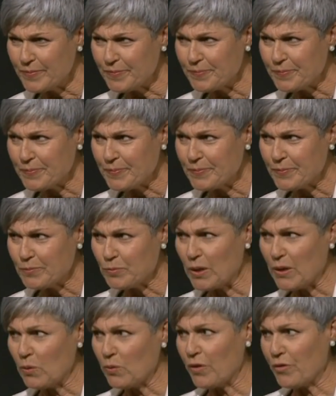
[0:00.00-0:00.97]
Mm.
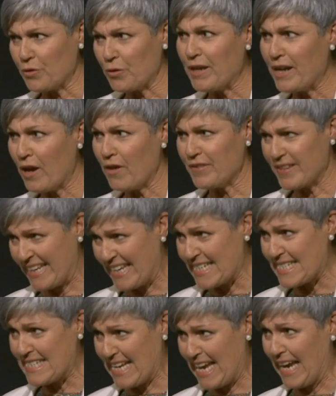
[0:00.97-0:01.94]
Well, the three over
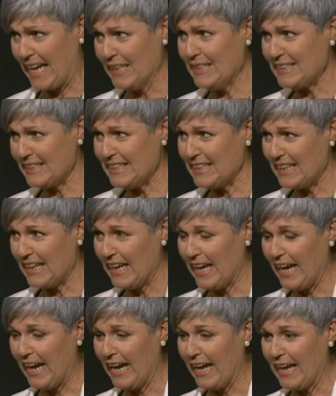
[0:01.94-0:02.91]
there said,
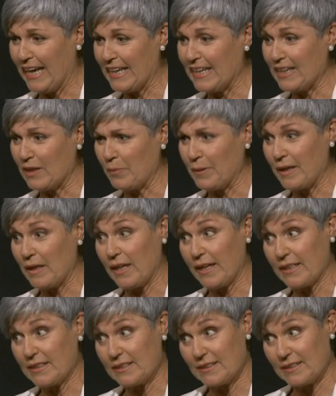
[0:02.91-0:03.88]
and it'll be
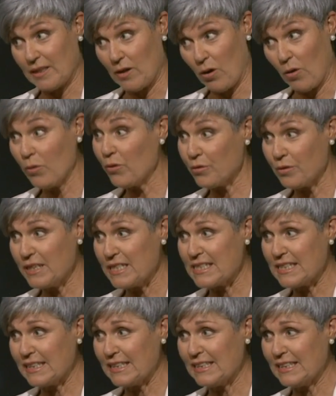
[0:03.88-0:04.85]
like, the whole three
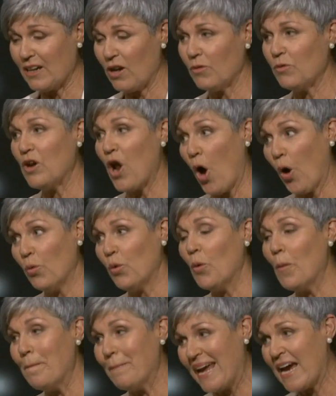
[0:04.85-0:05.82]
said it? No,
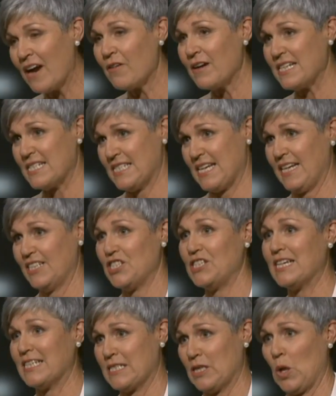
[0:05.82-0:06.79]
well, Mary said
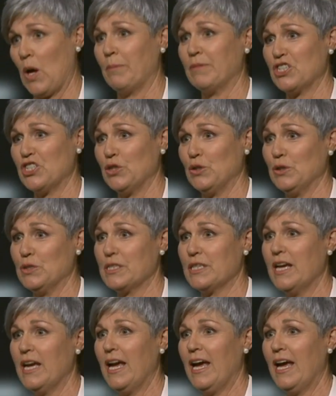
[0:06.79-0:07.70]
she doesn't like my shoes.